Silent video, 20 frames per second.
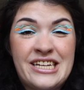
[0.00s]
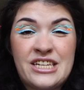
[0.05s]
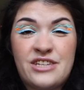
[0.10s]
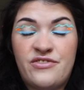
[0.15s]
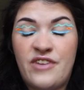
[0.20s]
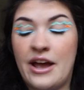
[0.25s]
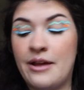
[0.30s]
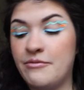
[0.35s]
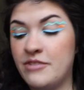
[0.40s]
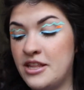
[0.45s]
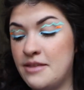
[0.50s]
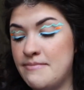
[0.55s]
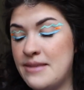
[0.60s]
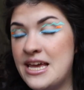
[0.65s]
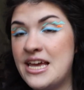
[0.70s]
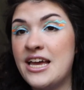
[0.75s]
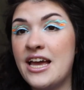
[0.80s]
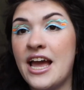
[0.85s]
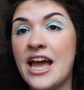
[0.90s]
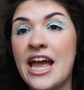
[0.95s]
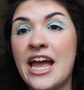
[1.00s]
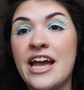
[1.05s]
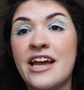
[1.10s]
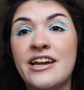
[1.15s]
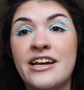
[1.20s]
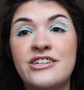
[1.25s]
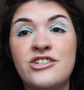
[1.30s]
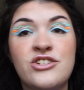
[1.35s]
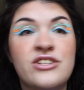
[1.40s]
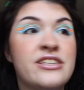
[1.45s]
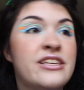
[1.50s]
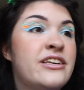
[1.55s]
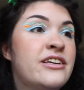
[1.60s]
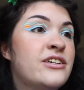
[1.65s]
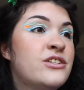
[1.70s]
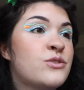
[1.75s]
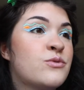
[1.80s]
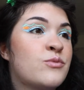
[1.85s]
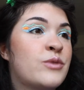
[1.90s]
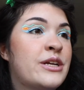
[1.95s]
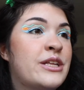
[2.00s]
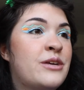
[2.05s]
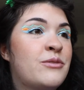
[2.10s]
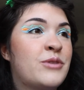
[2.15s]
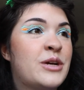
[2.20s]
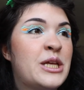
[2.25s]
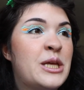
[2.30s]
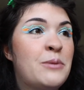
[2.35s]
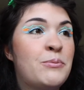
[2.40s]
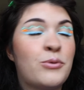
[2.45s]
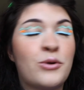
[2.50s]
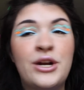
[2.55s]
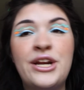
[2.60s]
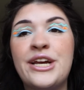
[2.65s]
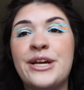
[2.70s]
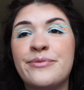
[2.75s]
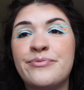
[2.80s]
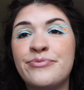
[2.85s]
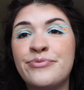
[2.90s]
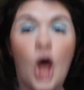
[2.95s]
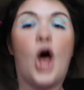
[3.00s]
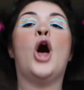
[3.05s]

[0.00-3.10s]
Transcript: That's fine with me, and I just think it's really, really pretty.